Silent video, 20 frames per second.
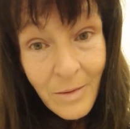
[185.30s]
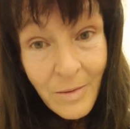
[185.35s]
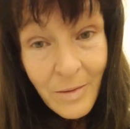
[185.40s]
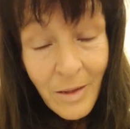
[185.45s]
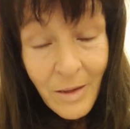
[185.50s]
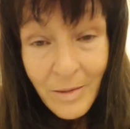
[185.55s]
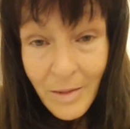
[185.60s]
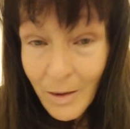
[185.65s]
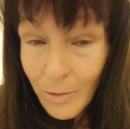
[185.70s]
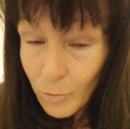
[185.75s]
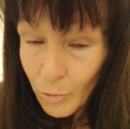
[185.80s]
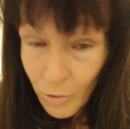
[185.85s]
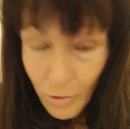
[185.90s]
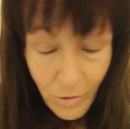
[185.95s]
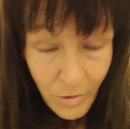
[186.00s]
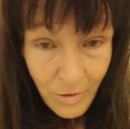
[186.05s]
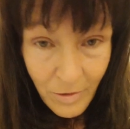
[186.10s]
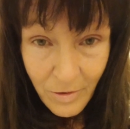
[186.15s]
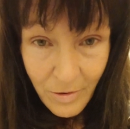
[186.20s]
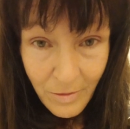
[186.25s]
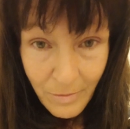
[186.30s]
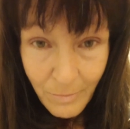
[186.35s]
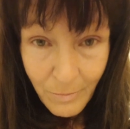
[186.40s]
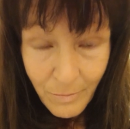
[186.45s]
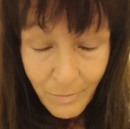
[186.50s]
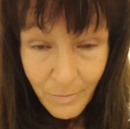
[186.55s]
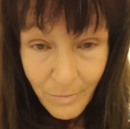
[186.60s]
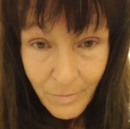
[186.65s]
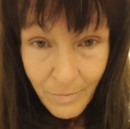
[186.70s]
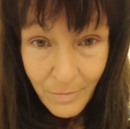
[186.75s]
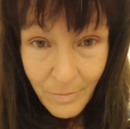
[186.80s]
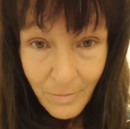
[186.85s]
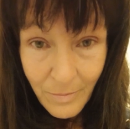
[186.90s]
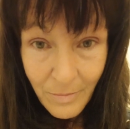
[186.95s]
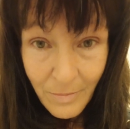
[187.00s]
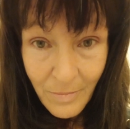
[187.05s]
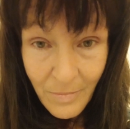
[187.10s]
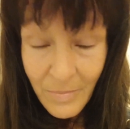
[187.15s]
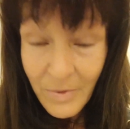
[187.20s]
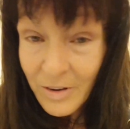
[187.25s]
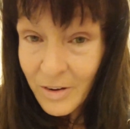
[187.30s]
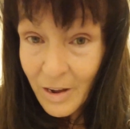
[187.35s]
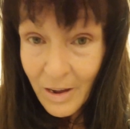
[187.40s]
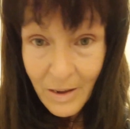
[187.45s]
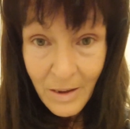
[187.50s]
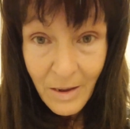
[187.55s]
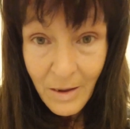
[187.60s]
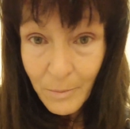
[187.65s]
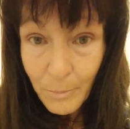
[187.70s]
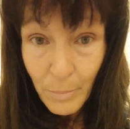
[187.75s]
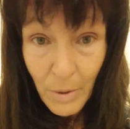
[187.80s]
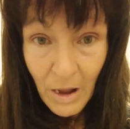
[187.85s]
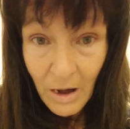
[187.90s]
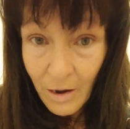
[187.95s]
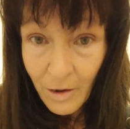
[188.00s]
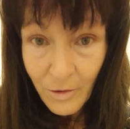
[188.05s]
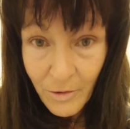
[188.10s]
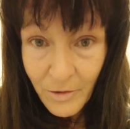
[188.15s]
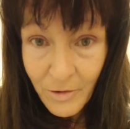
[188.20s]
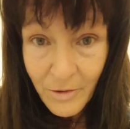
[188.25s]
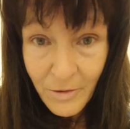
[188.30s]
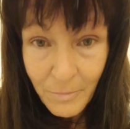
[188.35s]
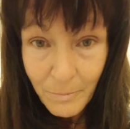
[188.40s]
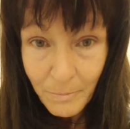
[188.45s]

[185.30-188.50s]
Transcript: that they weren't taking pillows.